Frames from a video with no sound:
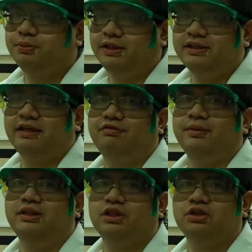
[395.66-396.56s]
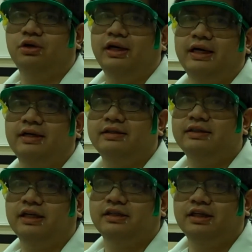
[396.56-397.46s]
pretty safe for me to just go ahead and
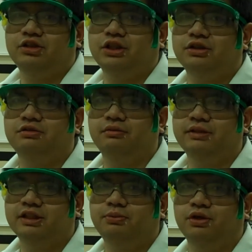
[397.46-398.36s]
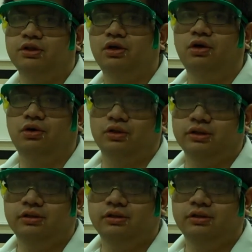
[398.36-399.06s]
start titration from this point on.